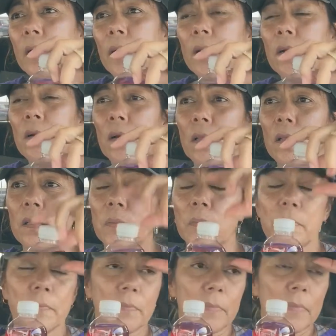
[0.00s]
I've called it
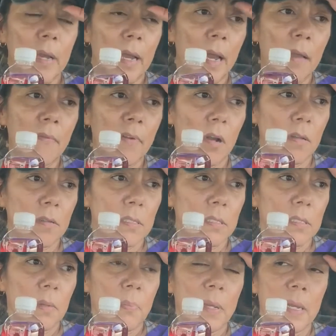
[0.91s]

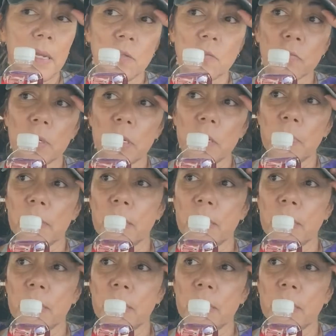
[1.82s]
the pink drink